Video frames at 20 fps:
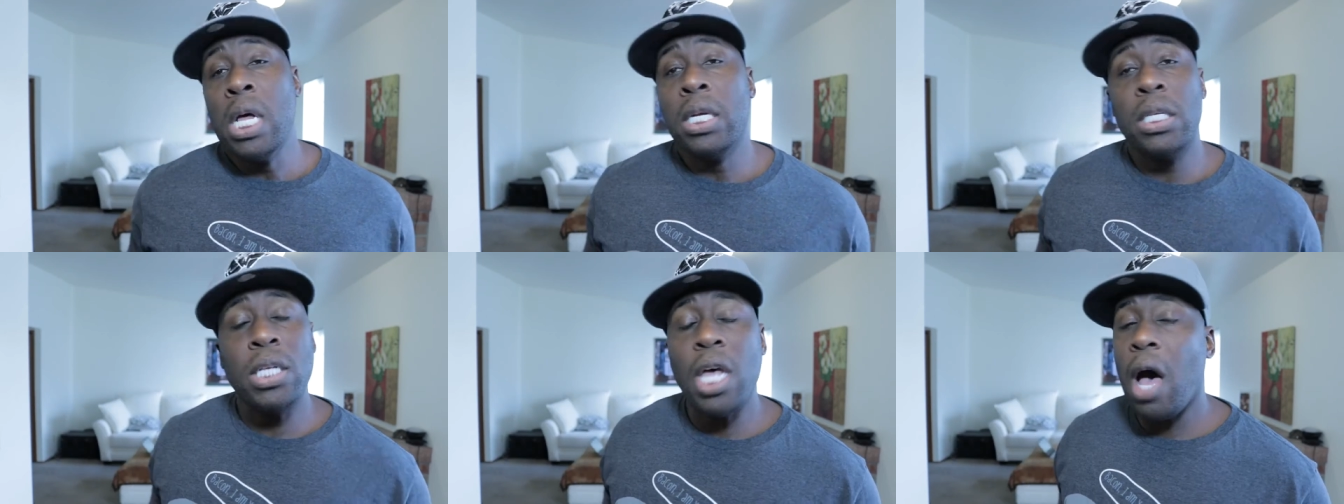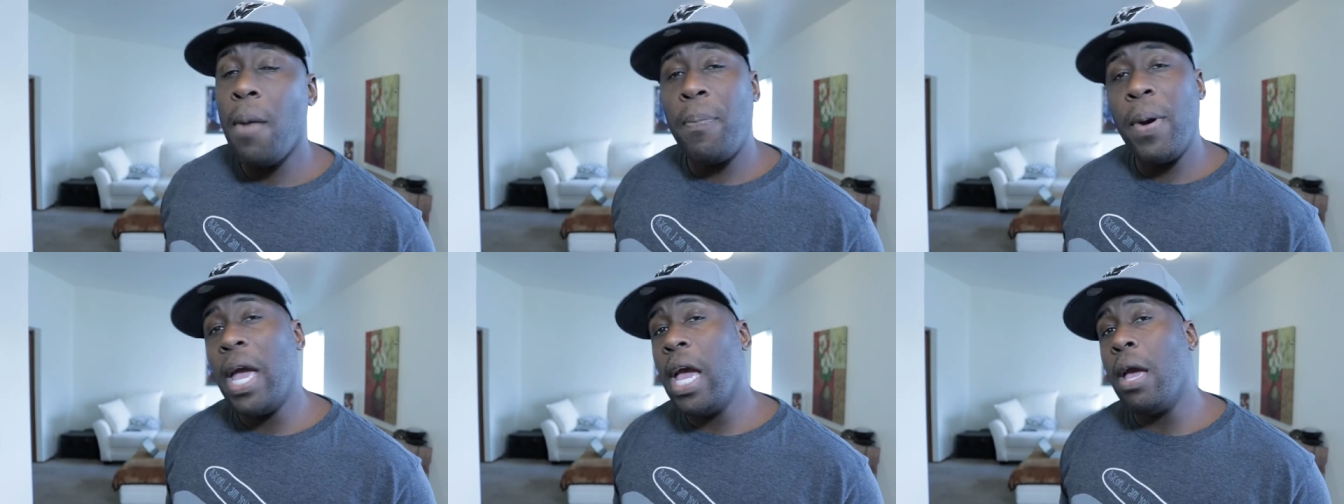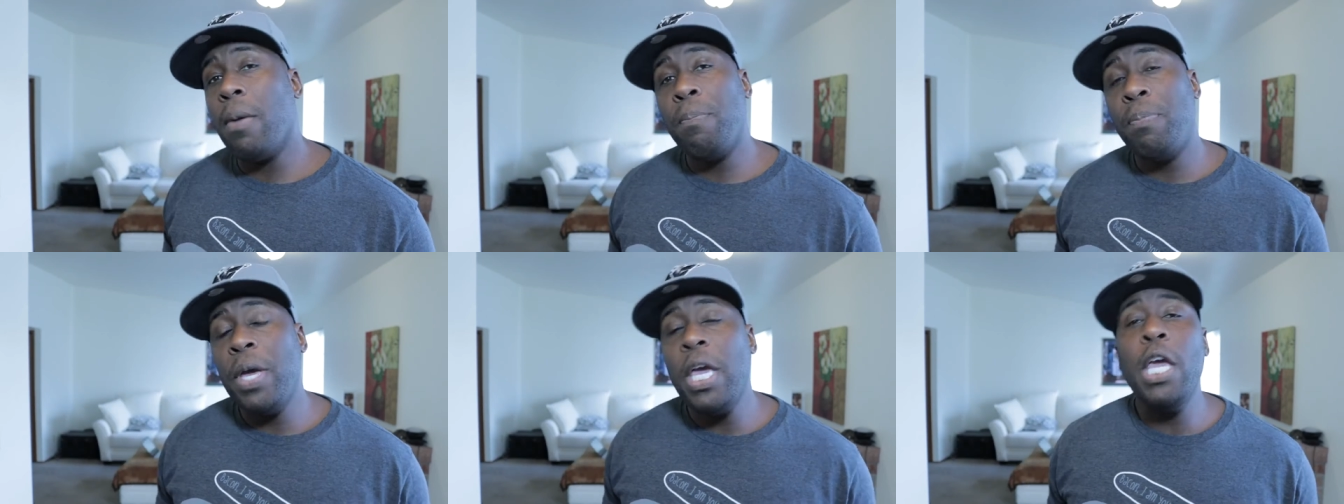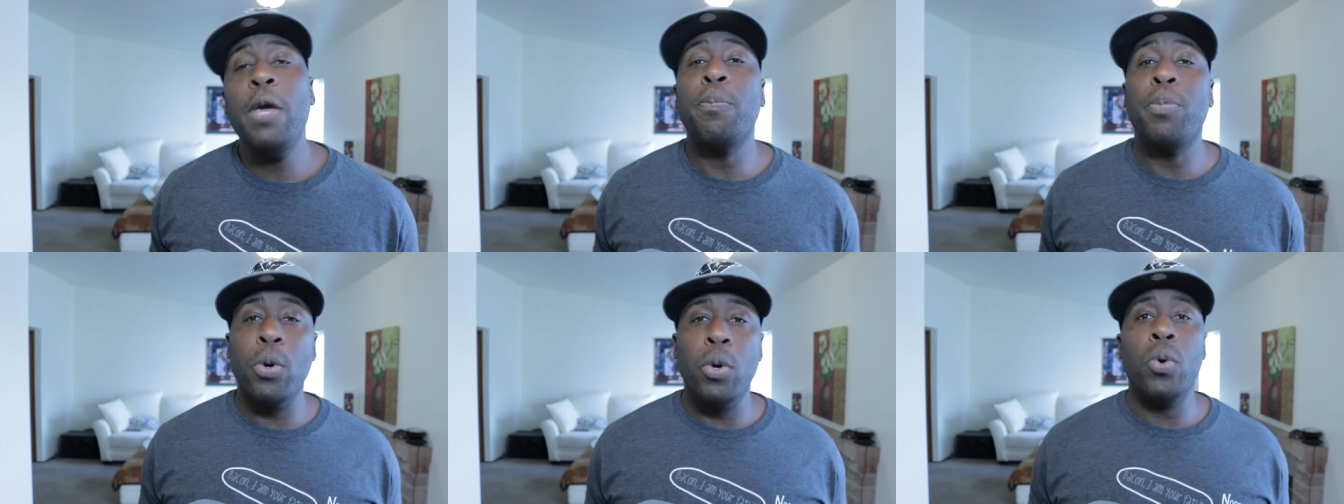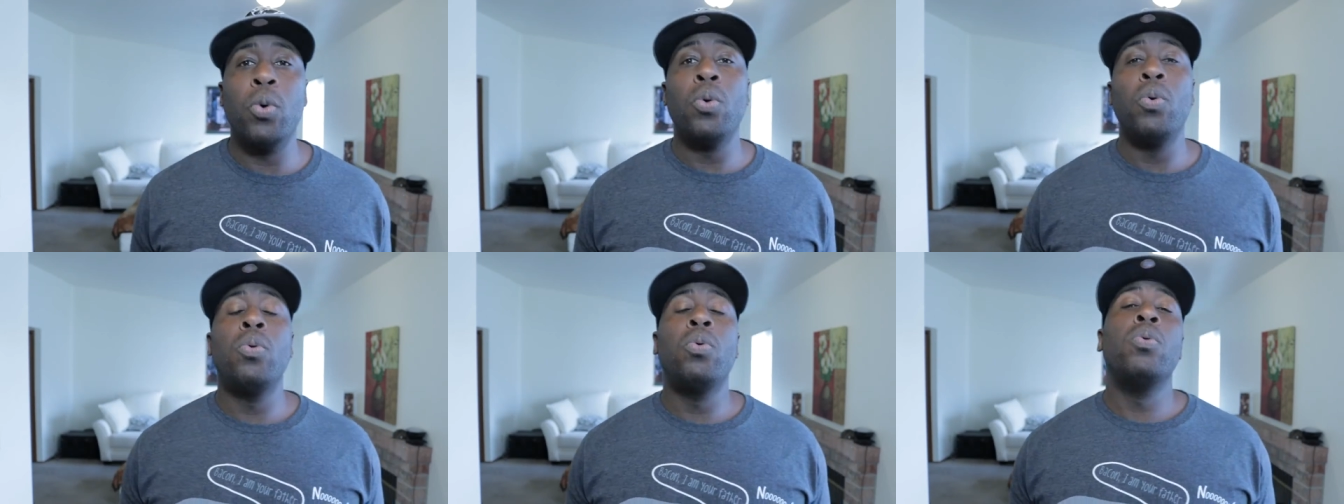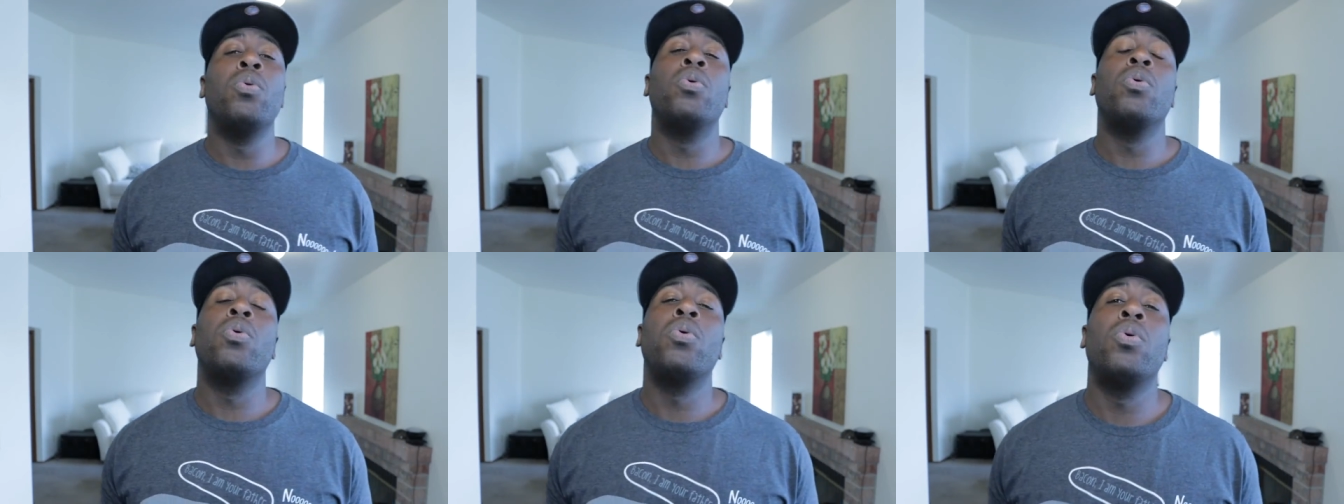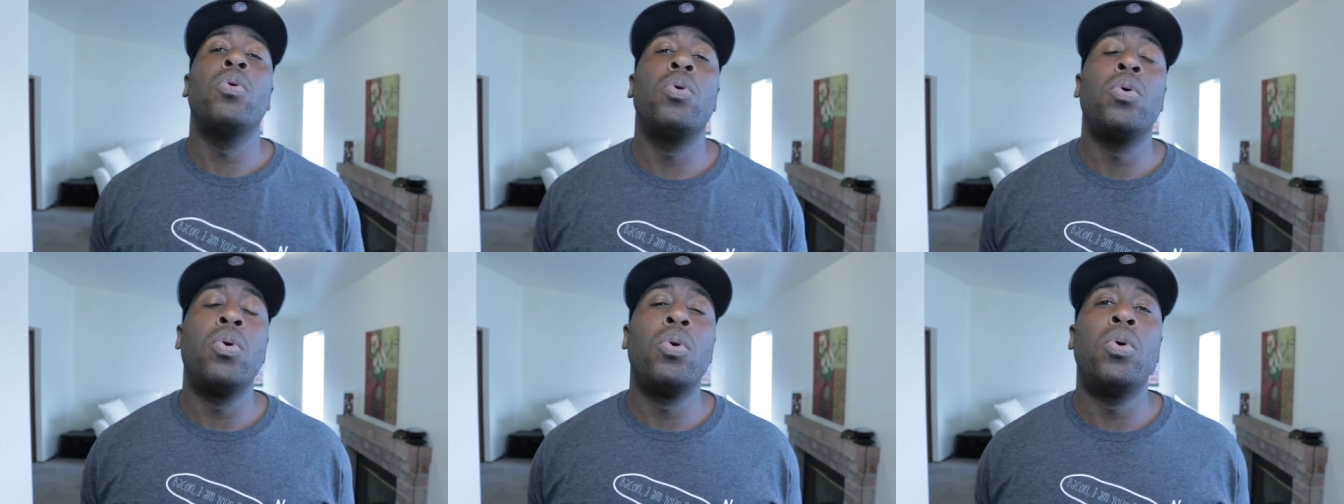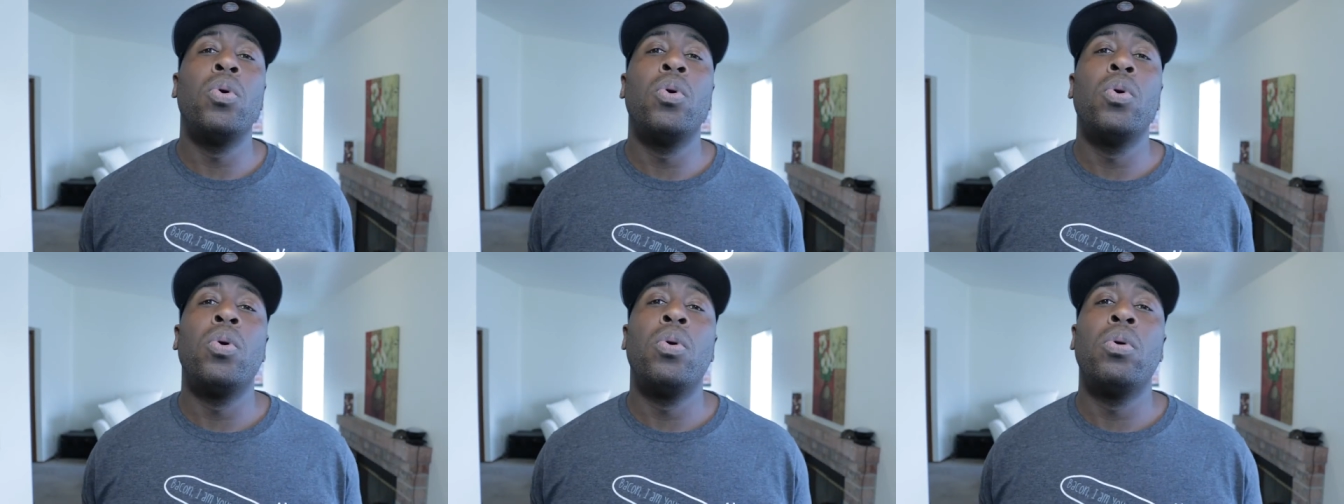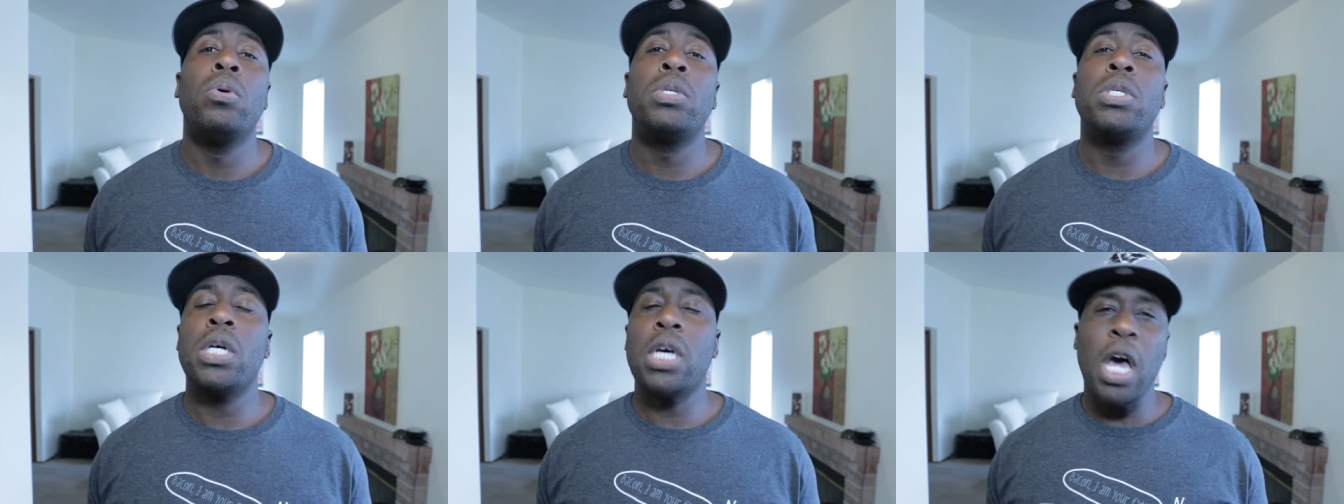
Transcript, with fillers: stop paying people to